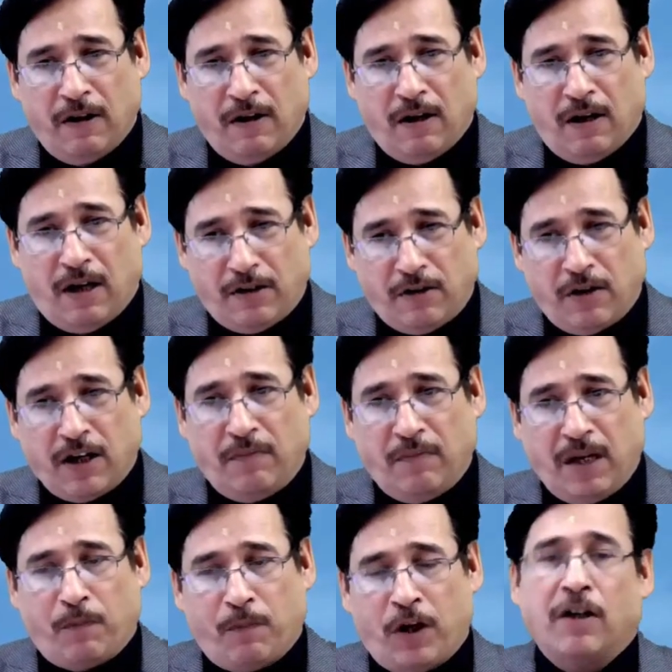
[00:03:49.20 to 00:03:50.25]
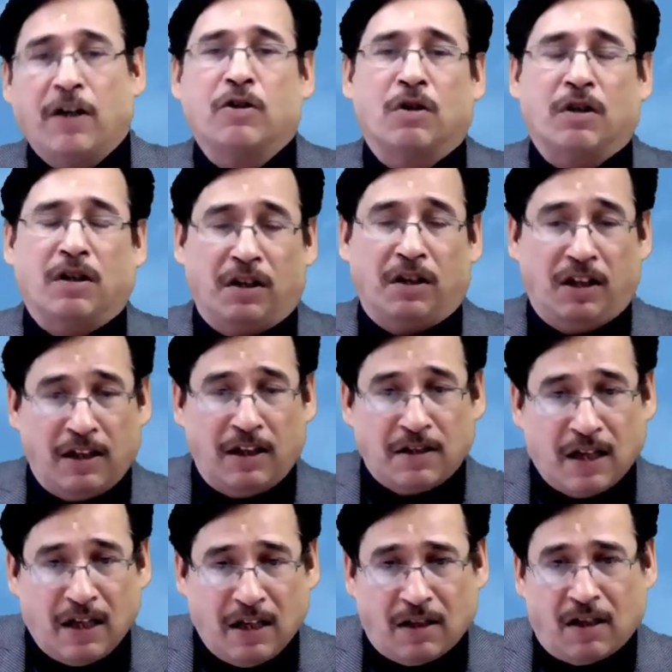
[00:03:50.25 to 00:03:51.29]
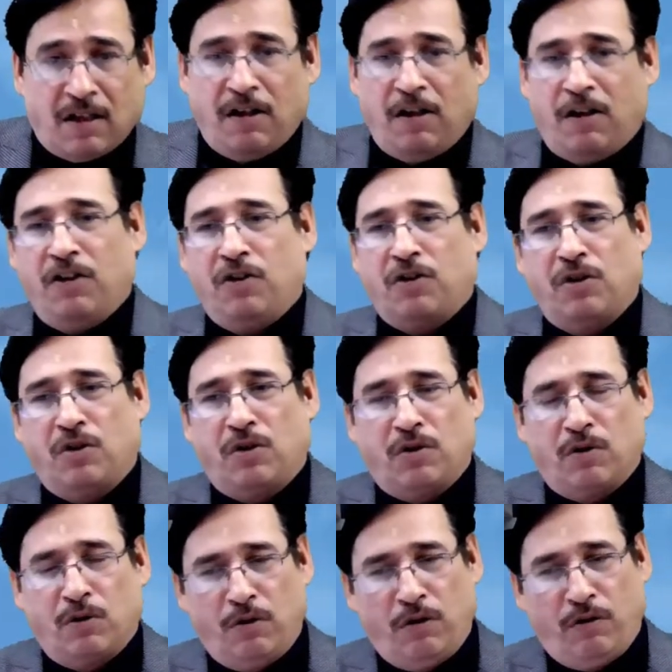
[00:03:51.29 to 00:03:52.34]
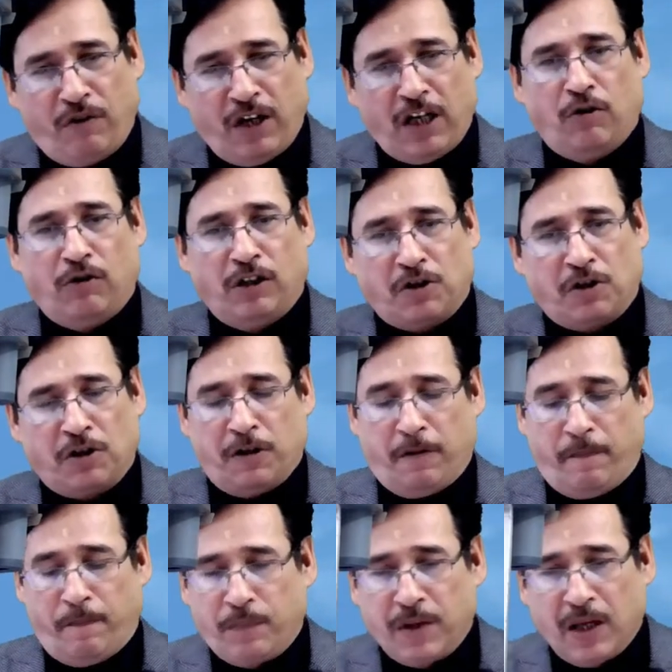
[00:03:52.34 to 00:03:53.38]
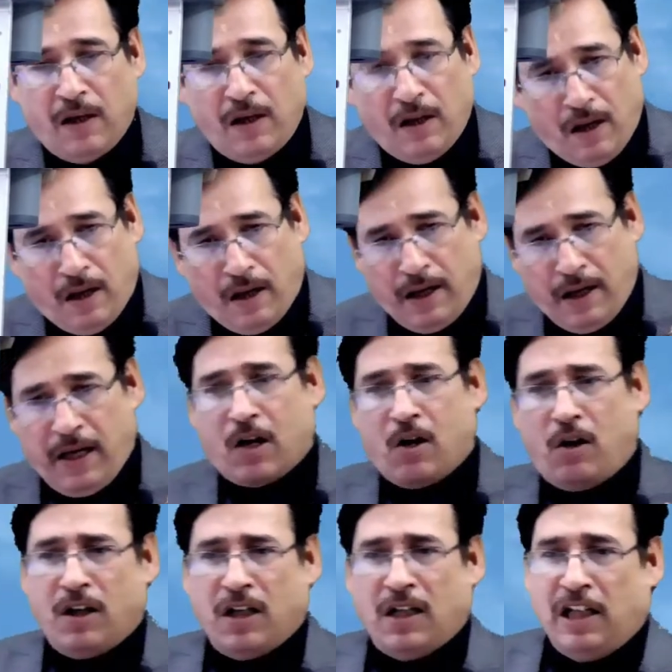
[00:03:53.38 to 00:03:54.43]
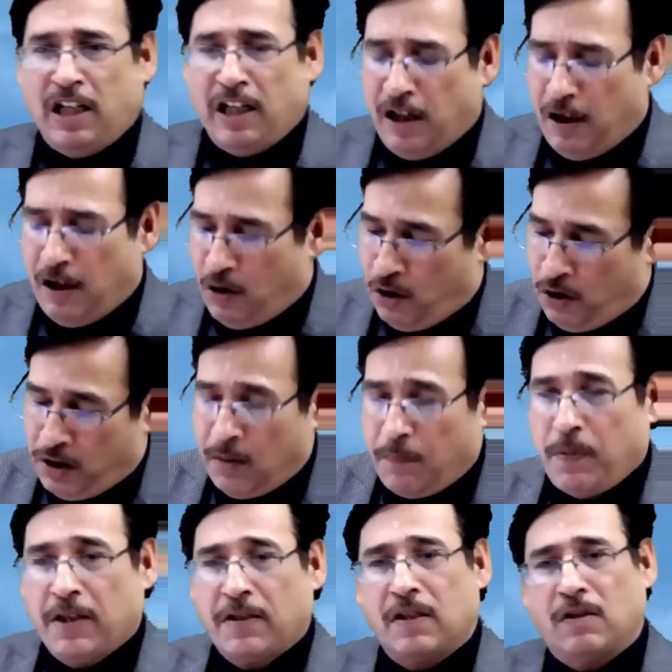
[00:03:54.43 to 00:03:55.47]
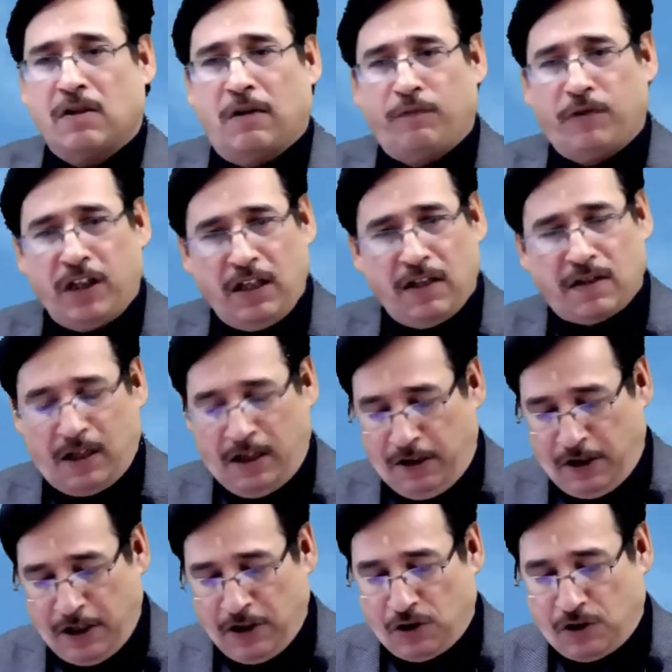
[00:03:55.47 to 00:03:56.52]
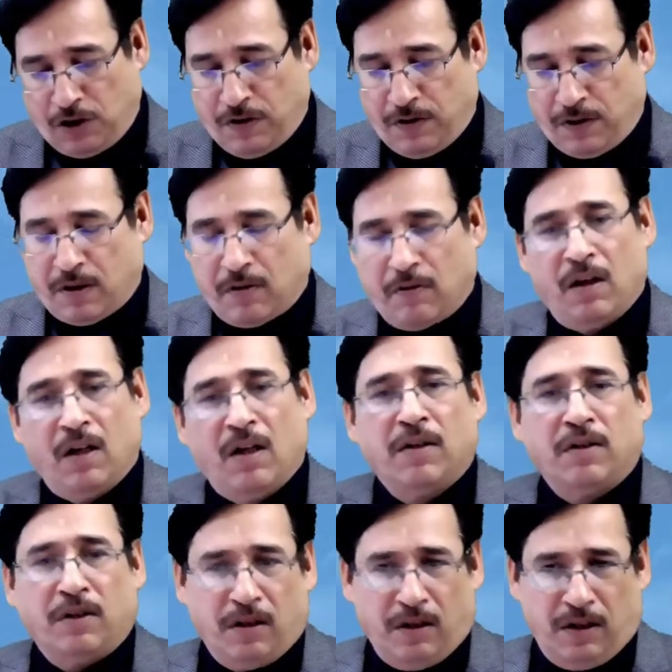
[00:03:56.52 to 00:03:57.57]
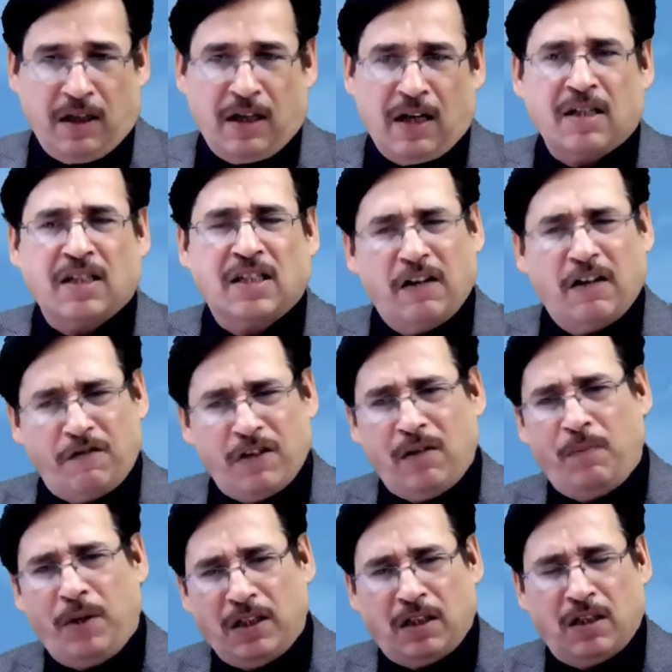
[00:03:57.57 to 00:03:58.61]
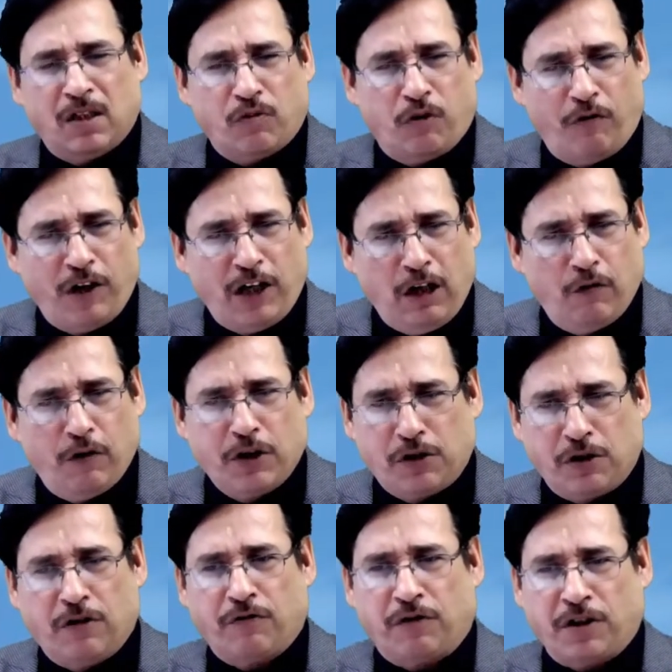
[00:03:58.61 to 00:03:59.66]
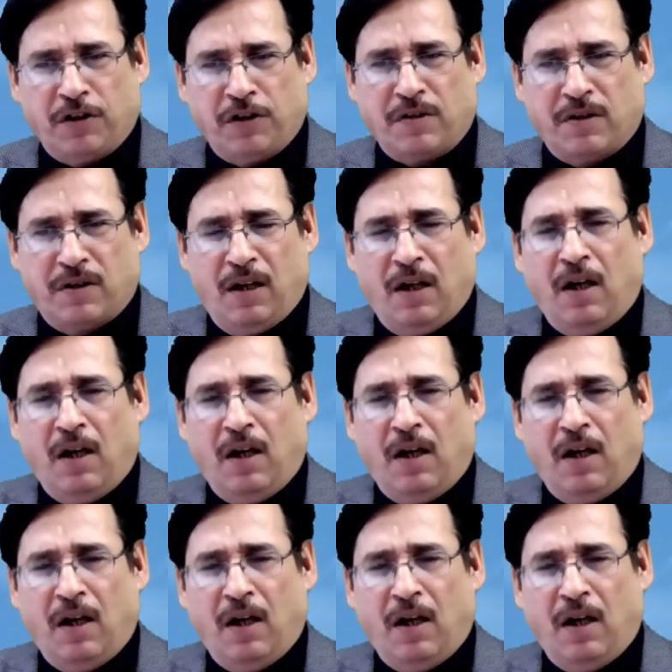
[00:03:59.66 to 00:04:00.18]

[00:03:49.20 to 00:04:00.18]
Are you getting my point? So there is another intention to value the share. Accordingly, on the basis of these intentions, there are several methods for valuation of shares.